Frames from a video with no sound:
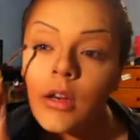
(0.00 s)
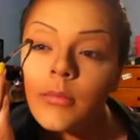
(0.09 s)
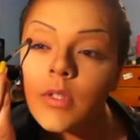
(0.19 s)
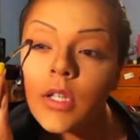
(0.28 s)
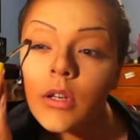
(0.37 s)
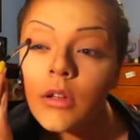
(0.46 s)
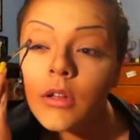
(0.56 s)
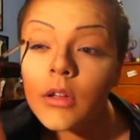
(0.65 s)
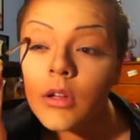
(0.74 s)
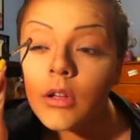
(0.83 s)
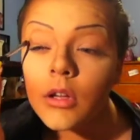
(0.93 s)
and I'm just going to
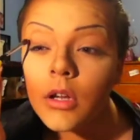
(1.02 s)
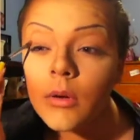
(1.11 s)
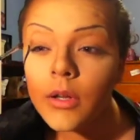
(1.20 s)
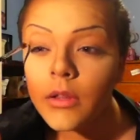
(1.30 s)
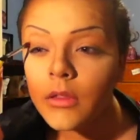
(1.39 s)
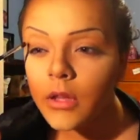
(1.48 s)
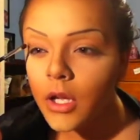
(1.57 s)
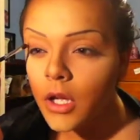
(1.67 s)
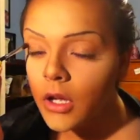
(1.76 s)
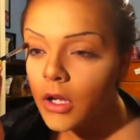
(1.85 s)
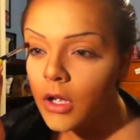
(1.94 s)
go on the
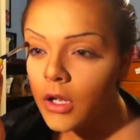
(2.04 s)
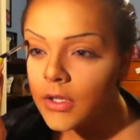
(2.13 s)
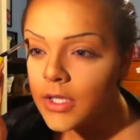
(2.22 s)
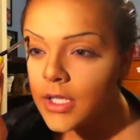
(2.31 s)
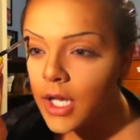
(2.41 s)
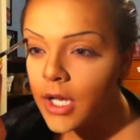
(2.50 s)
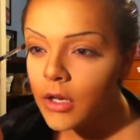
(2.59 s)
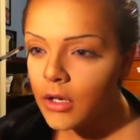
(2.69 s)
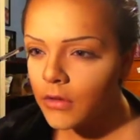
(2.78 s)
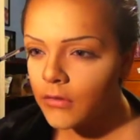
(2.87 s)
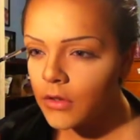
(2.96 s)
side
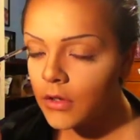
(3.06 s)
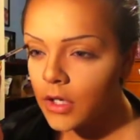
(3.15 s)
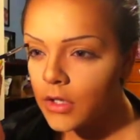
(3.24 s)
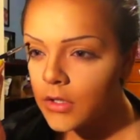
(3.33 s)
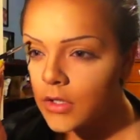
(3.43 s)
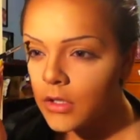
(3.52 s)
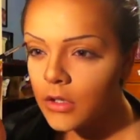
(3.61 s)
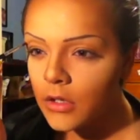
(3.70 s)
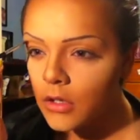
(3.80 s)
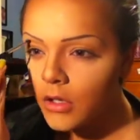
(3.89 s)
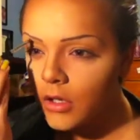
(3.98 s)
of the crease,
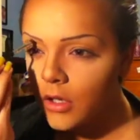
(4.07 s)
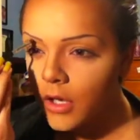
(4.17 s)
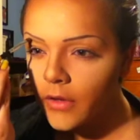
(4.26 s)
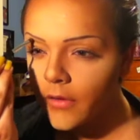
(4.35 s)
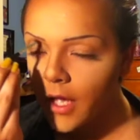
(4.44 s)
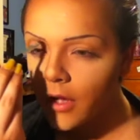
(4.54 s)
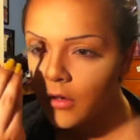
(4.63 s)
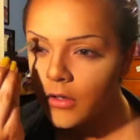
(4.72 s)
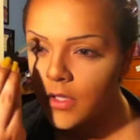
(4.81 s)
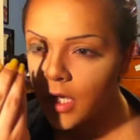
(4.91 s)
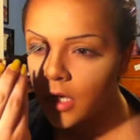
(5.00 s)
on the
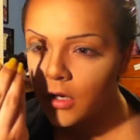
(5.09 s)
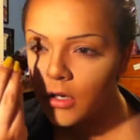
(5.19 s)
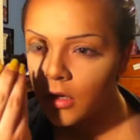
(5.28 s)
outer side.